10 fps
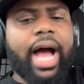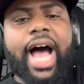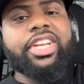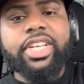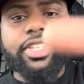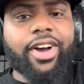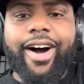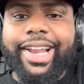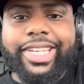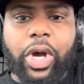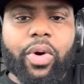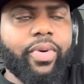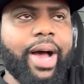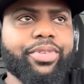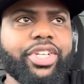I just saw it, so
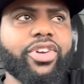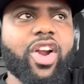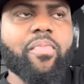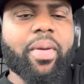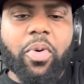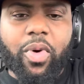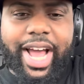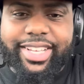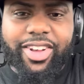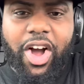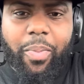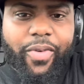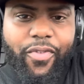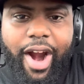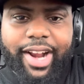I'm just trying to remember what I saw
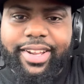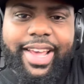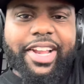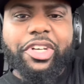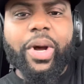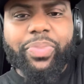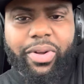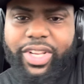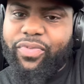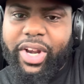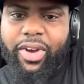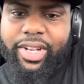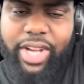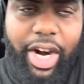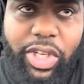before I jumped on this video
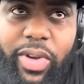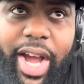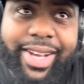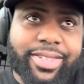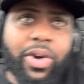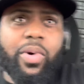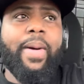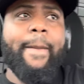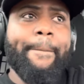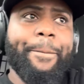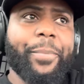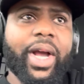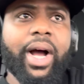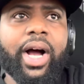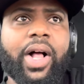and talked to you guys. So
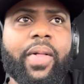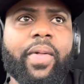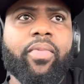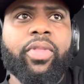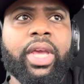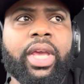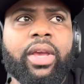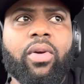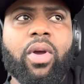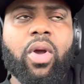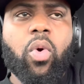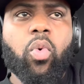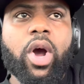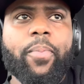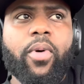uh, the
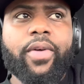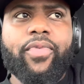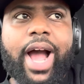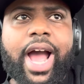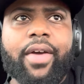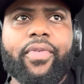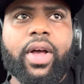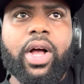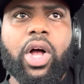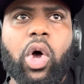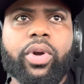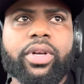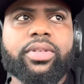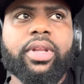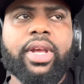1.5 uh,
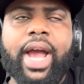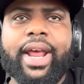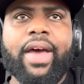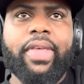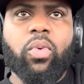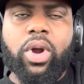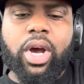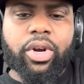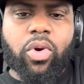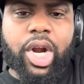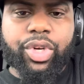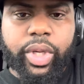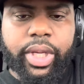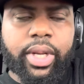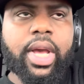holders, you got to have that 100
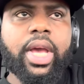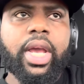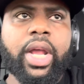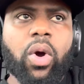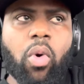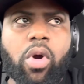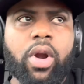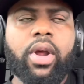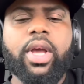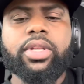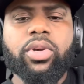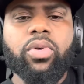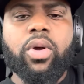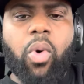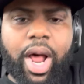quadrillion in order
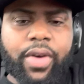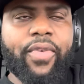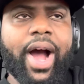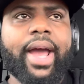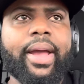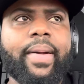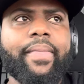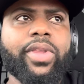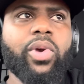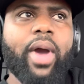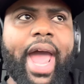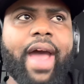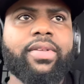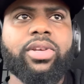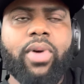to qualify. You
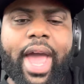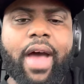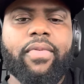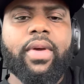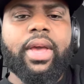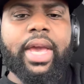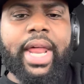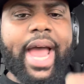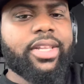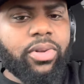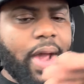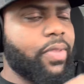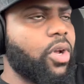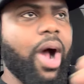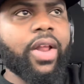have to have it has you have
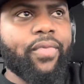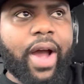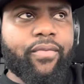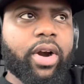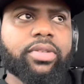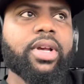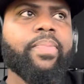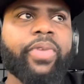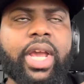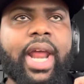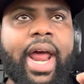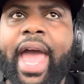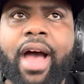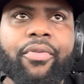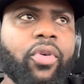to qualify first. You cannot
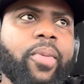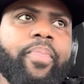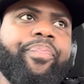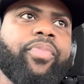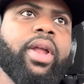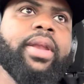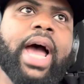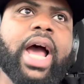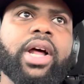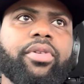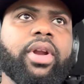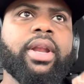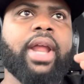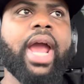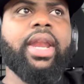have
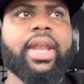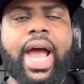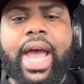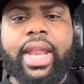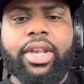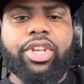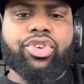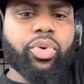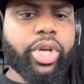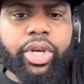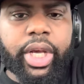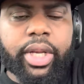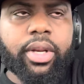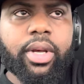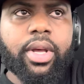999 trillion.